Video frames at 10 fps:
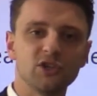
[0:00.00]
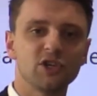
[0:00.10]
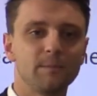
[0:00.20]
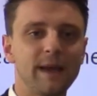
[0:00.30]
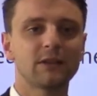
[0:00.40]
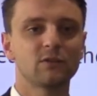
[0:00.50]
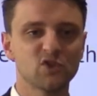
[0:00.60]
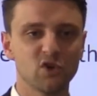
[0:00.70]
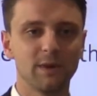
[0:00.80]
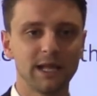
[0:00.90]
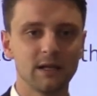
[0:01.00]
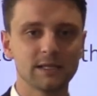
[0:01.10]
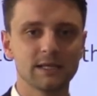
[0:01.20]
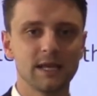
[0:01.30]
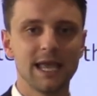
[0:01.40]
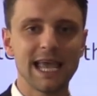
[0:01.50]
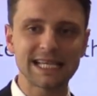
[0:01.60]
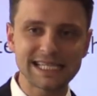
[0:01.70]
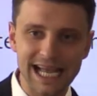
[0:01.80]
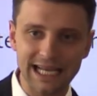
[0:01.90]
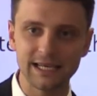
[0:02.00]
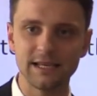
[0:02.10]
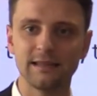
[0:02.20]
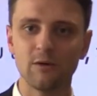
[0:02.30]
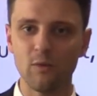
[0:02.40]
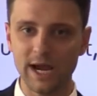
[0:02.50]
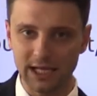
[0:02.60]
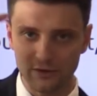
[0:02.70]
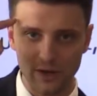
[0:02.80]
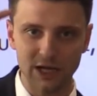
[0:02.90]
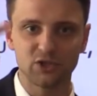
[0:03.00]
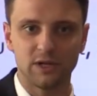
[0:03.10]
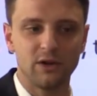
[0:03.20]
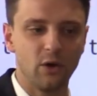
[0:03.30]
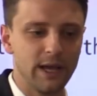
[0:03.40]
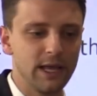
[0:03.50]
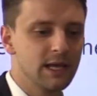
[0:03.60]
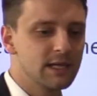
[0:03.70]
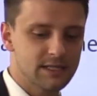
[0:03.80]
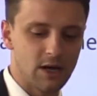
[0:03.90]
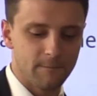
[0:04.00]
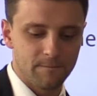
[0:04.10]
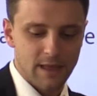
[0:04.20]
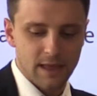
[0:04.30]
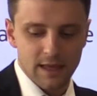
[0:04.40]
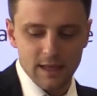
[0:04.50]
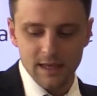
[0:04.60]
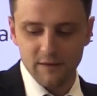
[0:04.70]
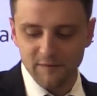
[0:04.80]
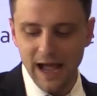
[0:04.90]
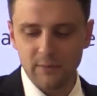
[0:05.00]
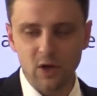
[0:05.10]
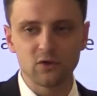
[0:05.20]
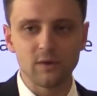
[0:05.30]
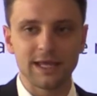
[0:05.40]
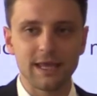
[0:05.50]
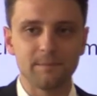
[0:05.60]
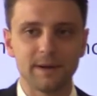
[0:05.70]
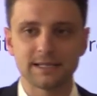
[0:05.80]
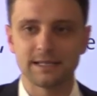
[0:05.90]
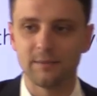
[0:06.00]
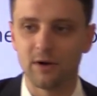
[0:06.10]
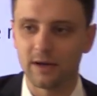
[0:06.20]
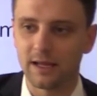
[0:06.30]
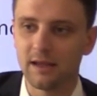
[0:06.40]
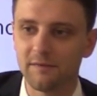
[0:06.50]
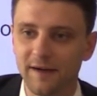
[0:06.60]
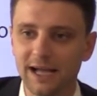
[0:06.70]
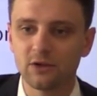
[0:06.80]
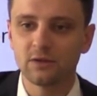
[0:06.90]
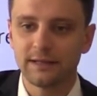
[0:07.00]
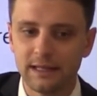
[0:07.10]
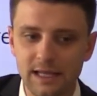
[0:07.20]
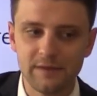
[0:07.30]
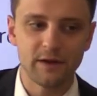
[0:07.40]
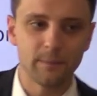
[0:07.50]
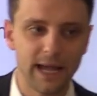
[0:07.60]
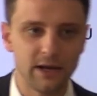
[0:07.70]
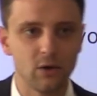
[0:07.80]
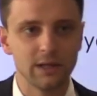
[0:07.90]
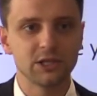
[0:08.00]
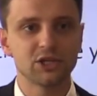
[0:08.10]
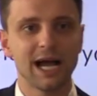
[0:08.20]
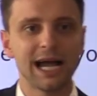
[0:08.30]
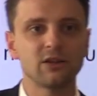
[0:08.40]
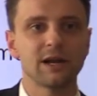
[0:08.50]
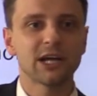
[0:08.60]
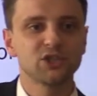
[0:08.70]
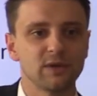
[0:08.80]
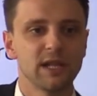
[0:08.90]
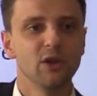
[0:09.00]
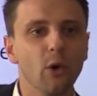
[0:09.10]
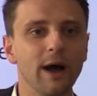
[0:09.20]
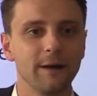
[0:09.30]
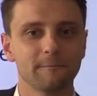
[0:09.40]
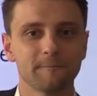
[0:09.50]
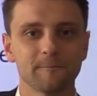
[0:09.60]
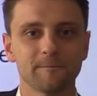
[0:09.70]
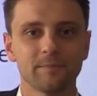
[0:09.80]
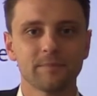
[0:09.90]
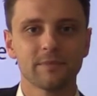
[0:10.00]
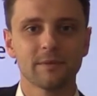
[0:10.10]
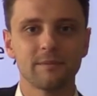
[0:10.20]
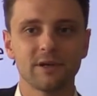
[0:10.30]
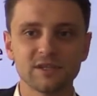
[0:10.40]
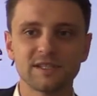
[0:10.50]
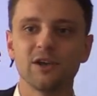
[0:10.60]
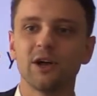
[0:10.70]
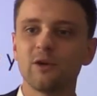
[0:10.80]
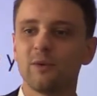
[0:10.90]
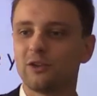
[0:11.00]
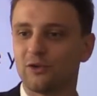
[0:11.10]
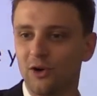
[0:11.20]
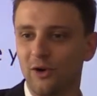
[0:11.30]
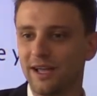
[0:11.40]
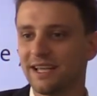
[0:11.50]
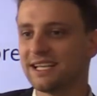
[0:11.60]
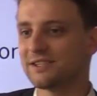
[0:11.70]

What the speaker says: teach it back to someone else exactly in the way that you actually know it. So if I'm not doing impacts in the morning, if I don't deliver my knowledge, I don't actually know it. Because the only way to know it